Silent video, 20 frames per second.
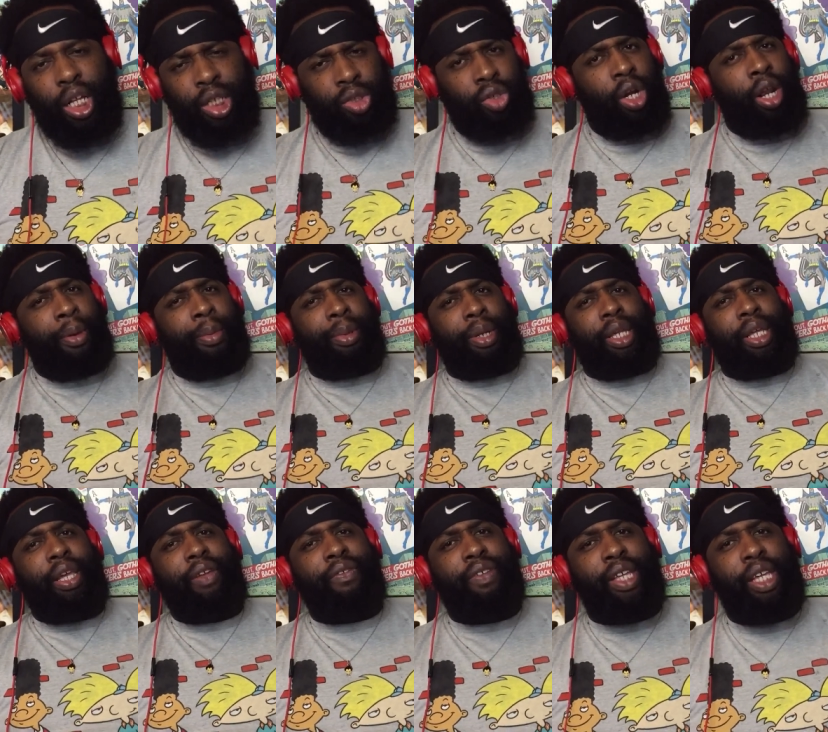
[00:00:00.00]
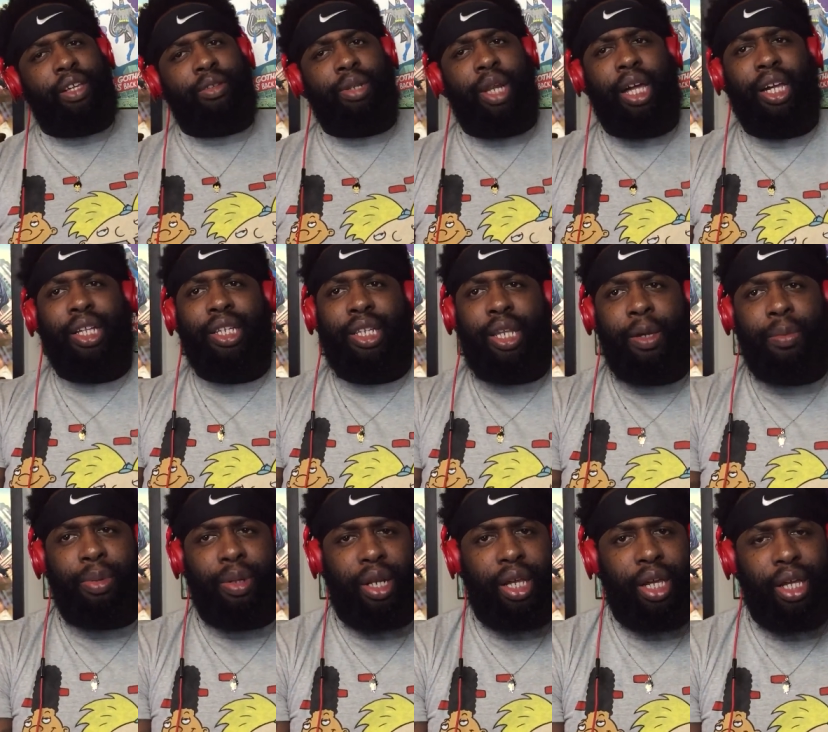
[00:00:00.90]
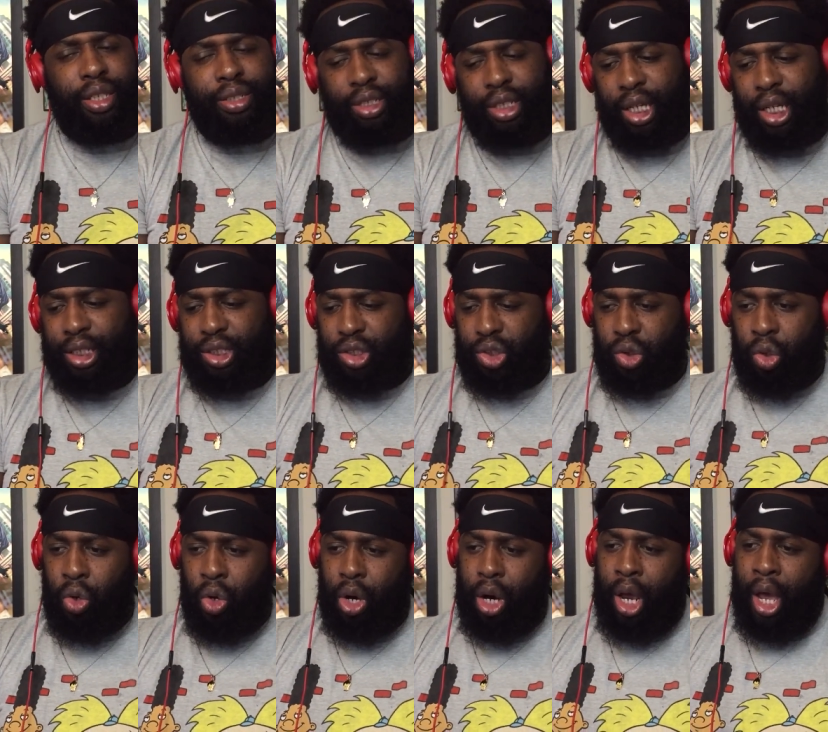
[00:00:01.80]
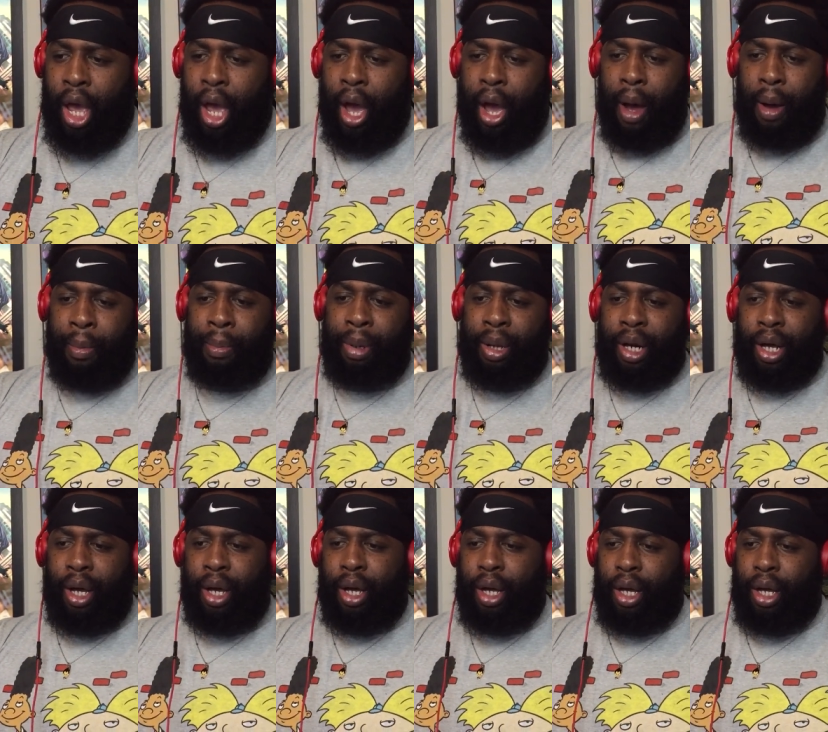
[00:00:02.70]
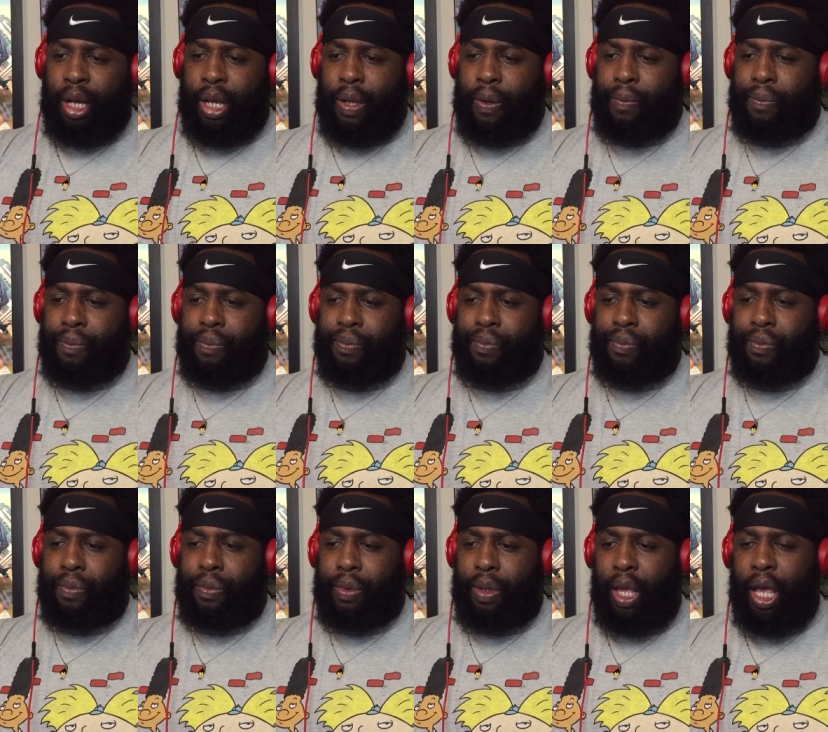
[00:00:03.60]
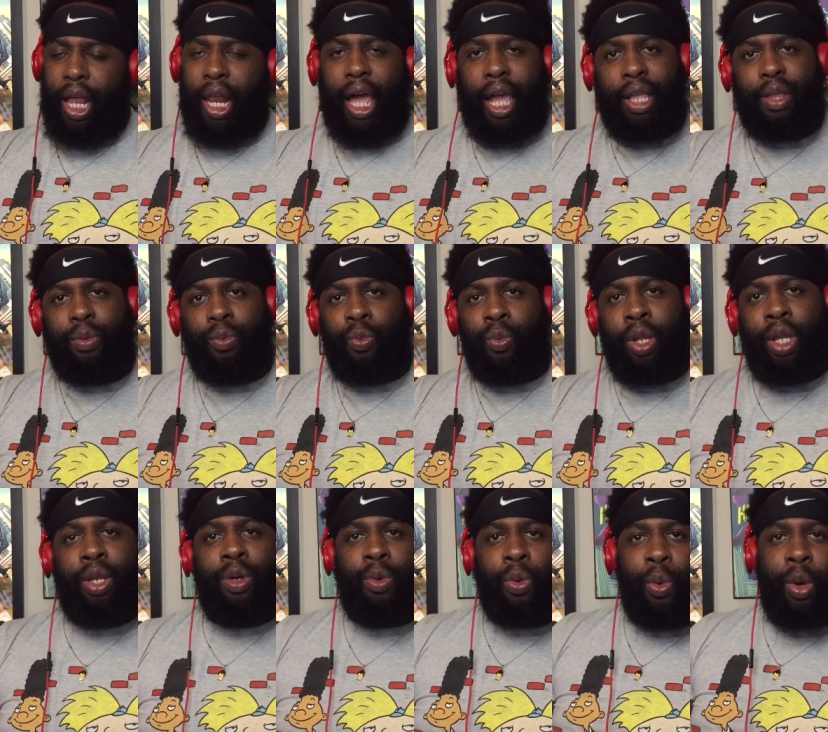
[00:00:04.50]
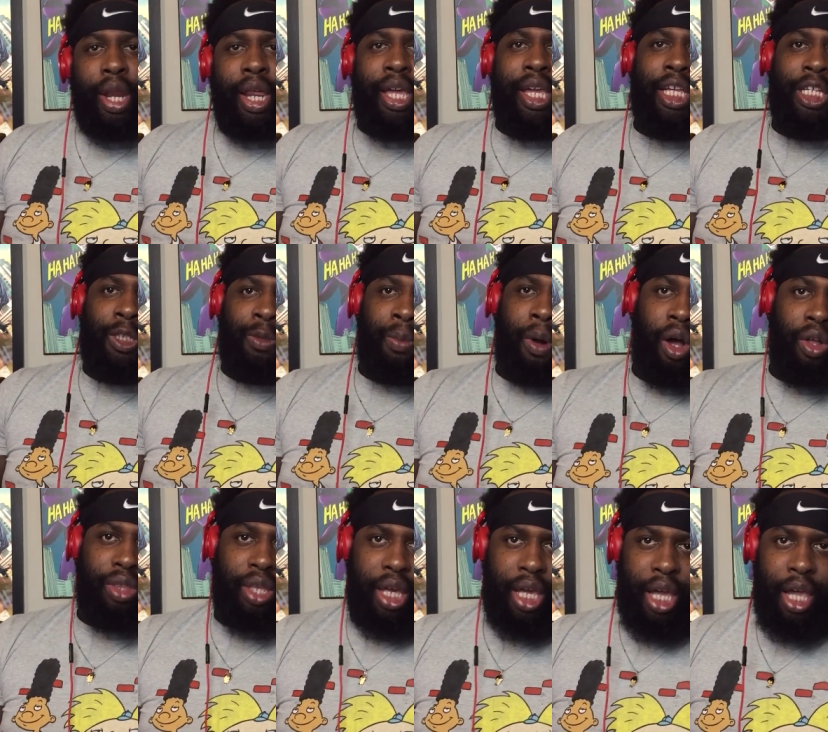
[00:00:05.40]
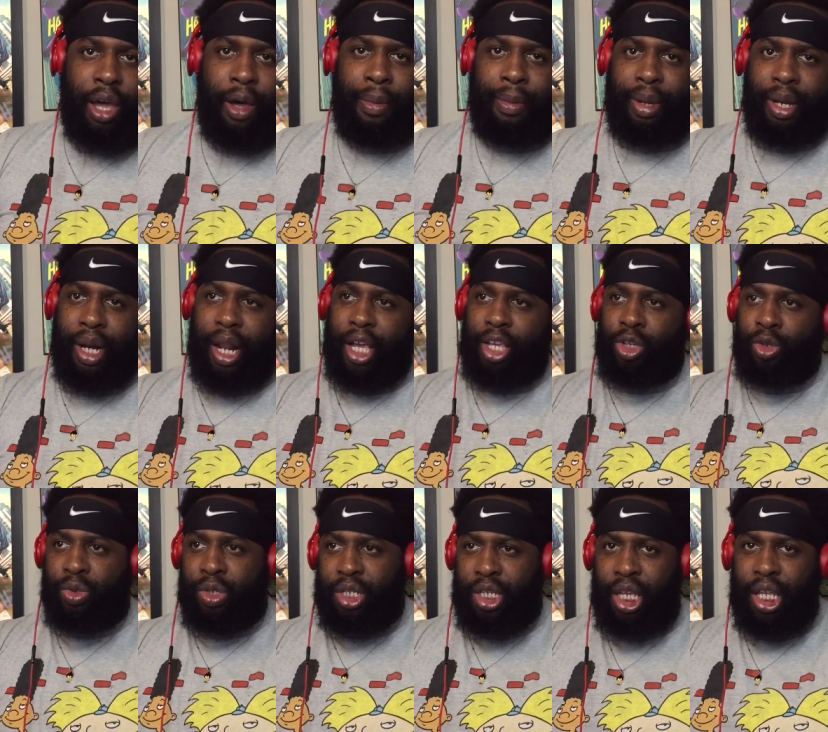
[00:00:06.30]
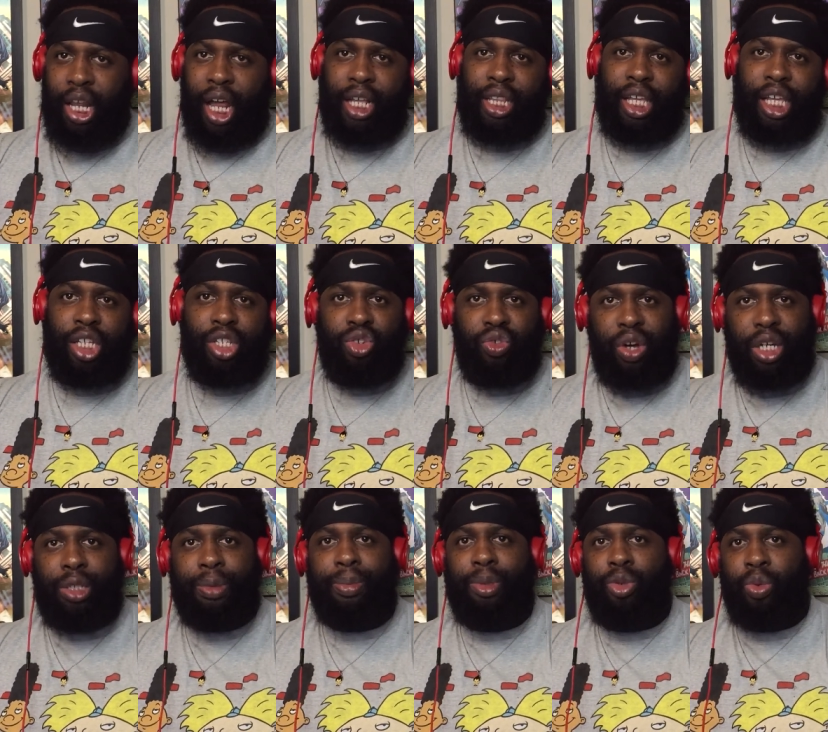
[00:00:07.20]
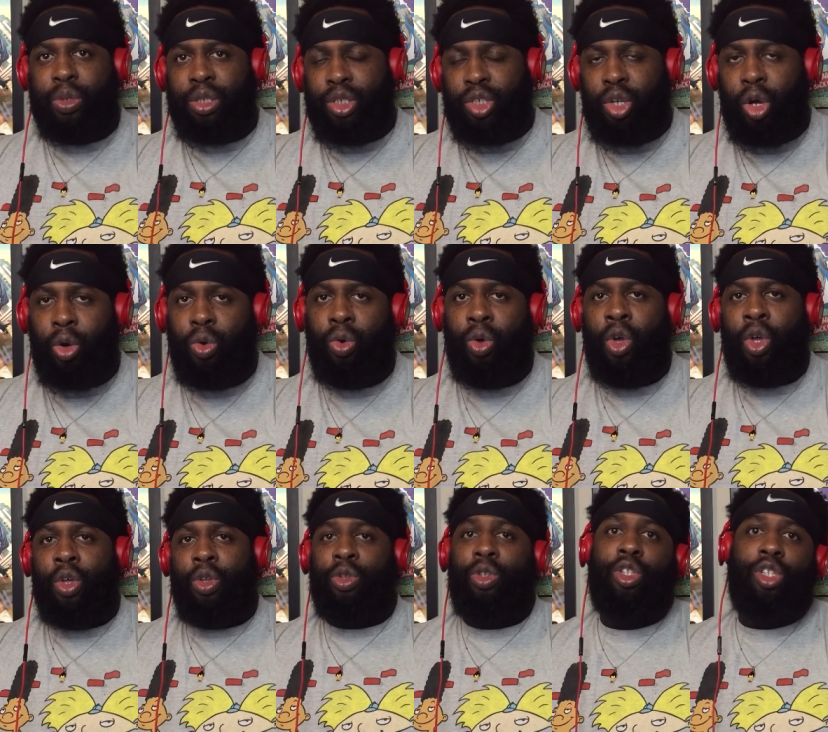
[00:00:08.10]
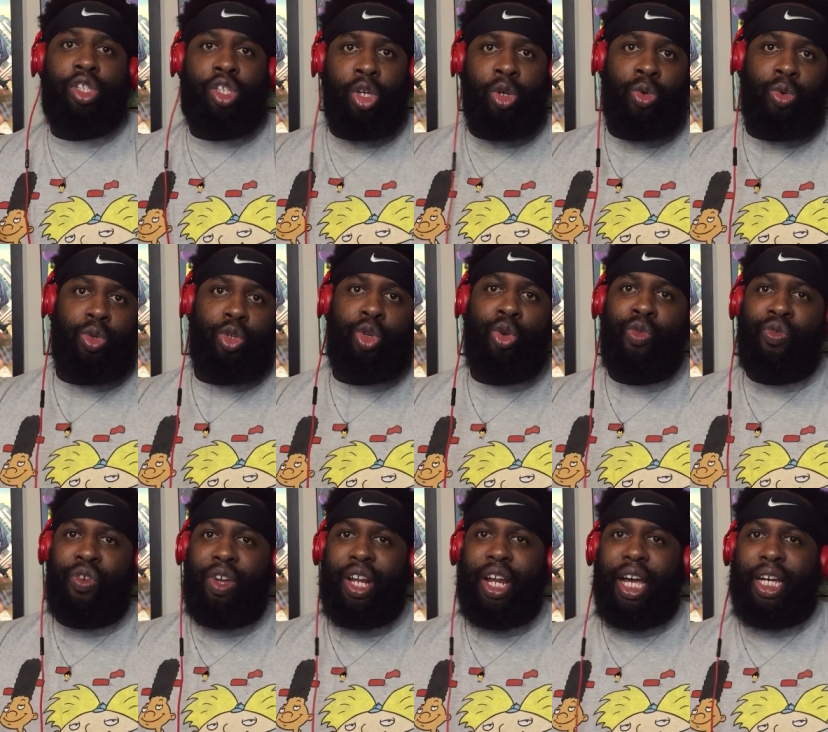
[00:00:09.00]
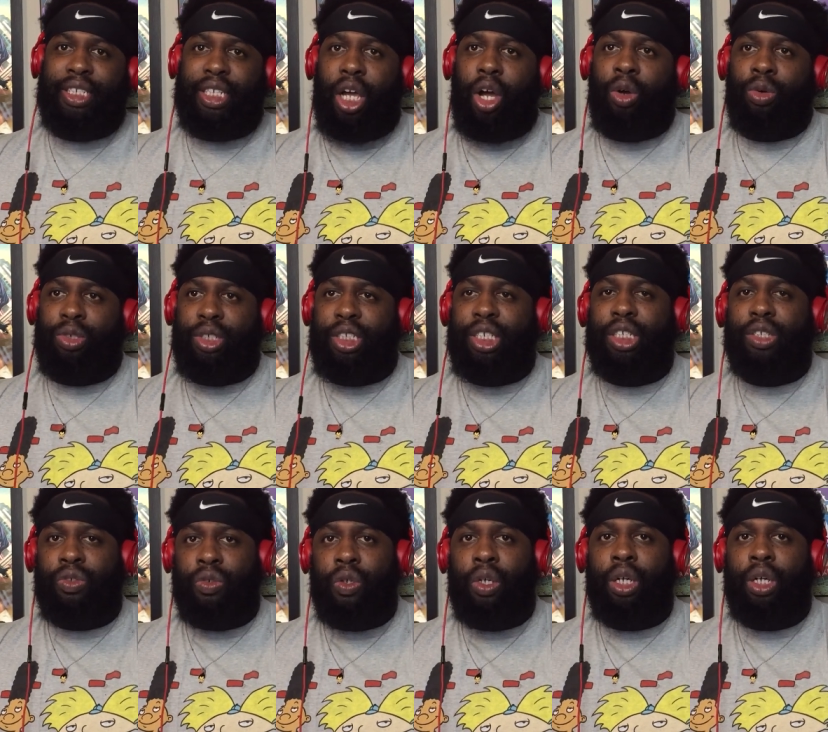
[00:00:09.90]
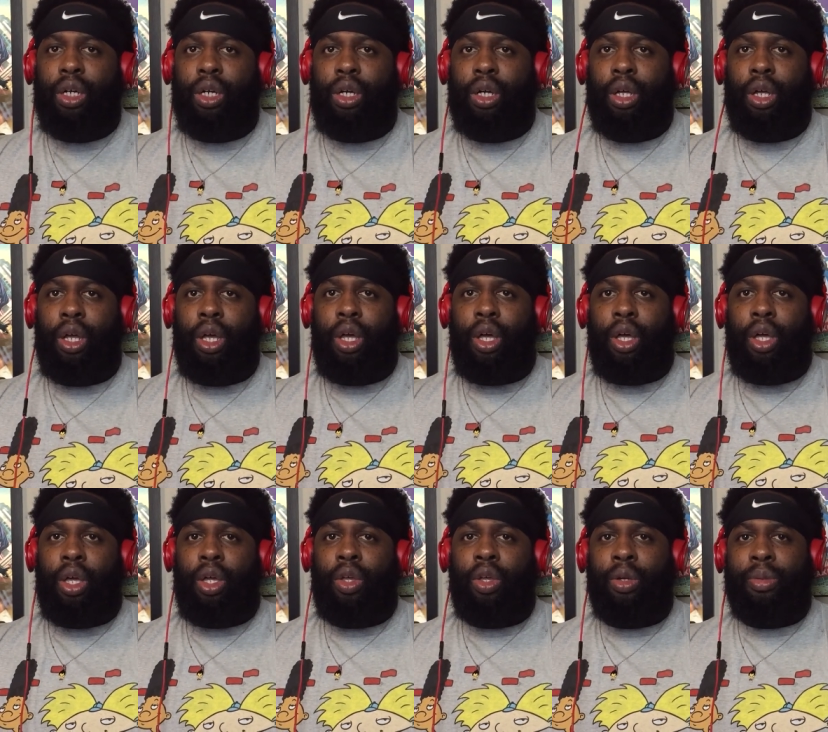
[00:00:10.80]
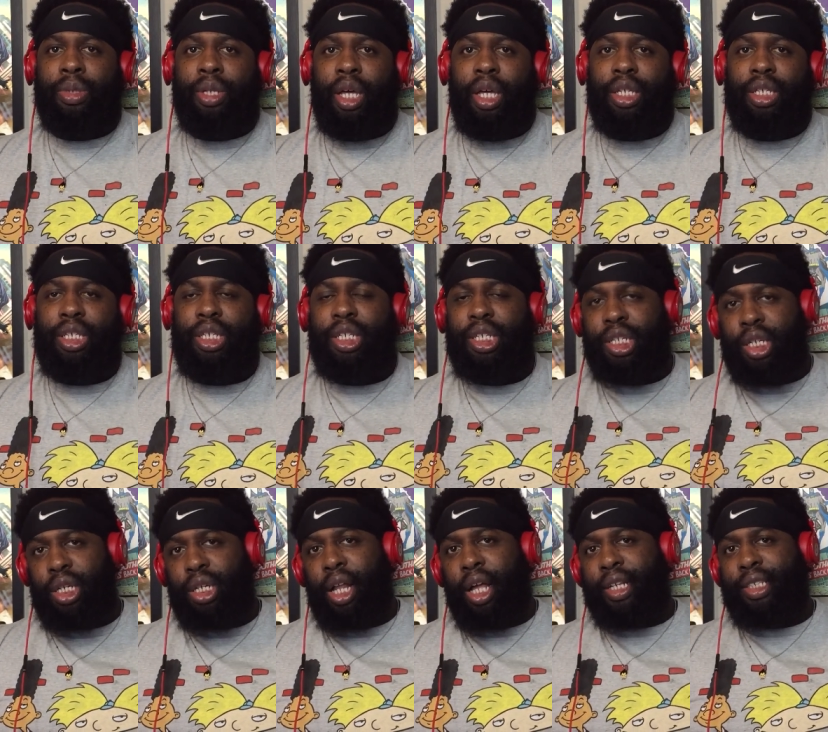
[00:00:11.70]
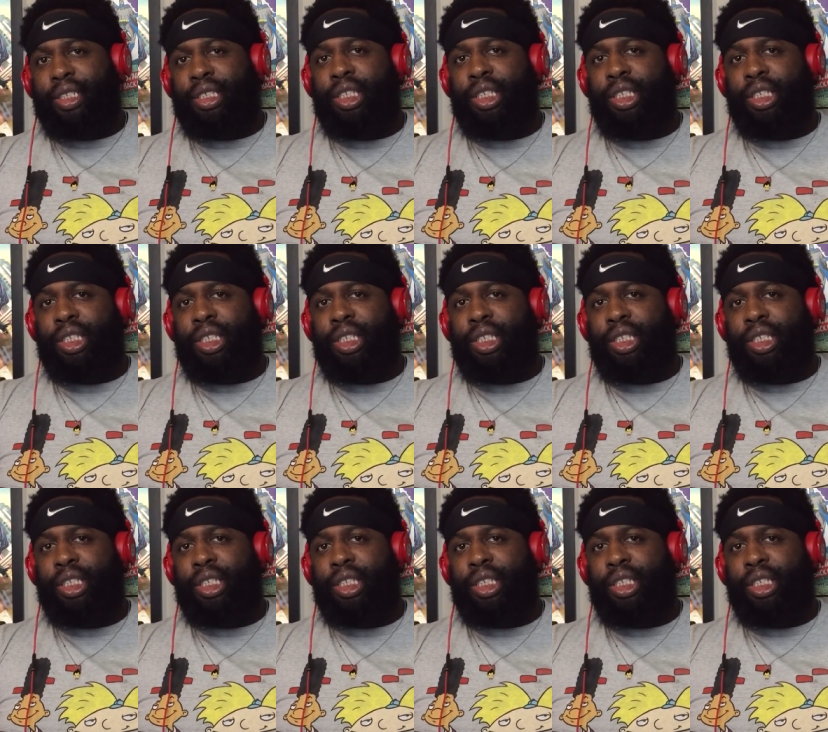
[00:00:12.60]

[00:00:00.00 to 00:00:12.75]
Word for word: So that even gives like a deeper layer to like the story. But and like when he gets brought to him and like you see like the interaction between the two, you realize like, oh, shit's real. You know what I'm saying?